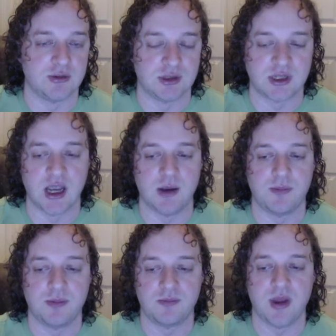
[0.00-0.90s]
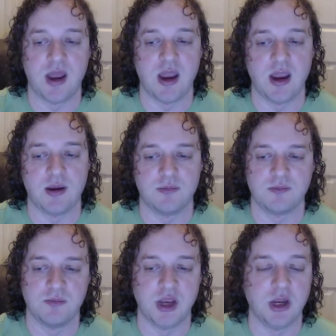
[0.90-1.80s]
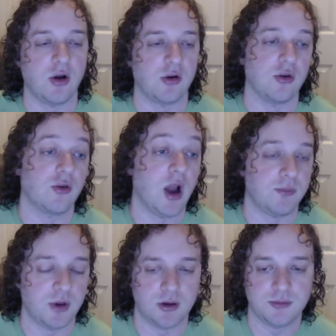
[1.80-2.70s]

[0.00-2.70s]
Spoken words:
to escape a mediocre grappler.